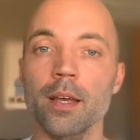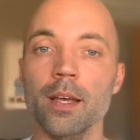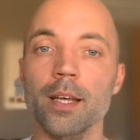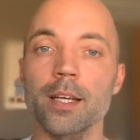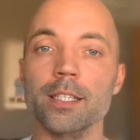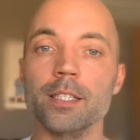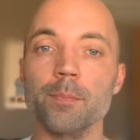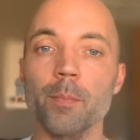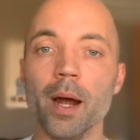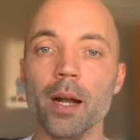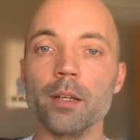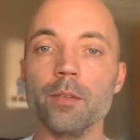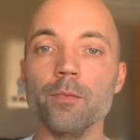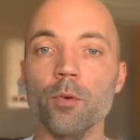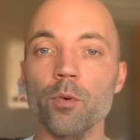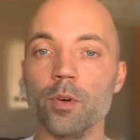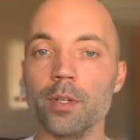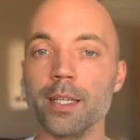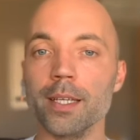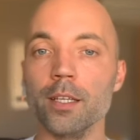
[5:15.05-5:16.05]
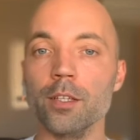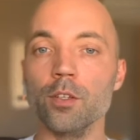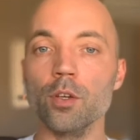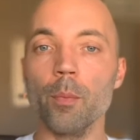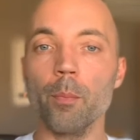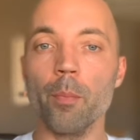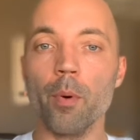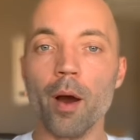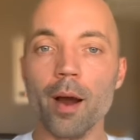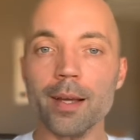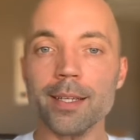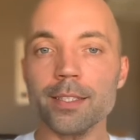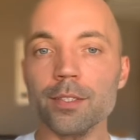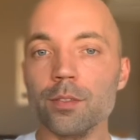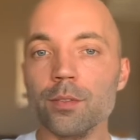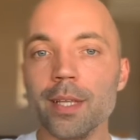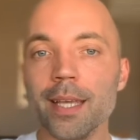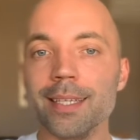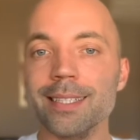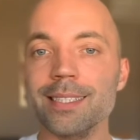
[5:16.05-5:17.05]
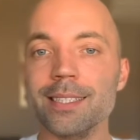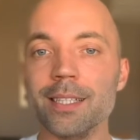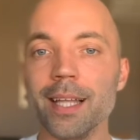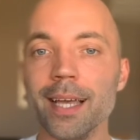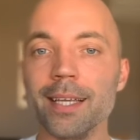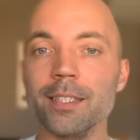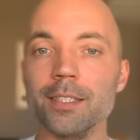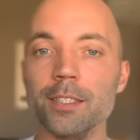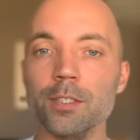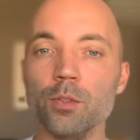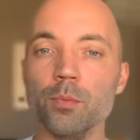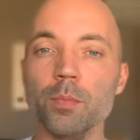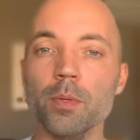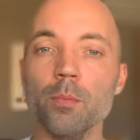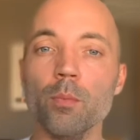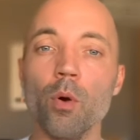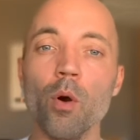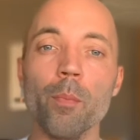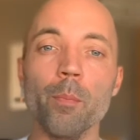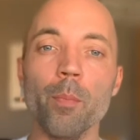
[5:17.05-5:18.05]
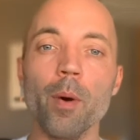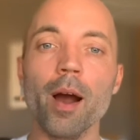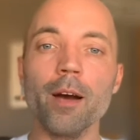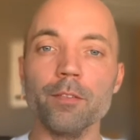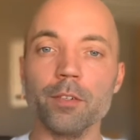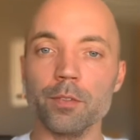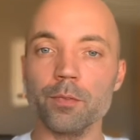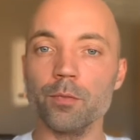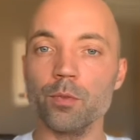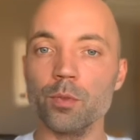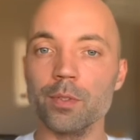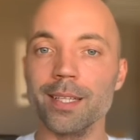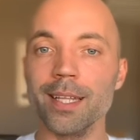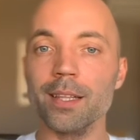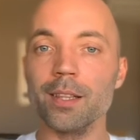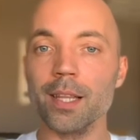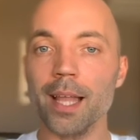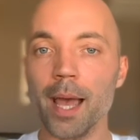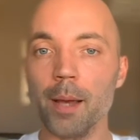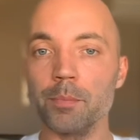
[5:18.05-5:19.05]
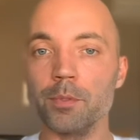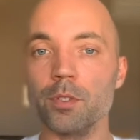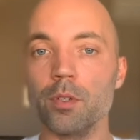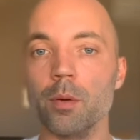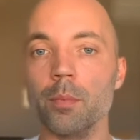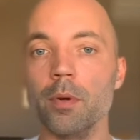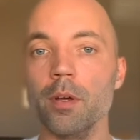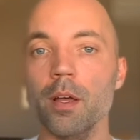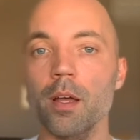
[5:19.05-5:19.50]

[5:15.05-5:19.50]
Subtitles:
Smartphone in your pocket today is likely to be more powerful than laptop.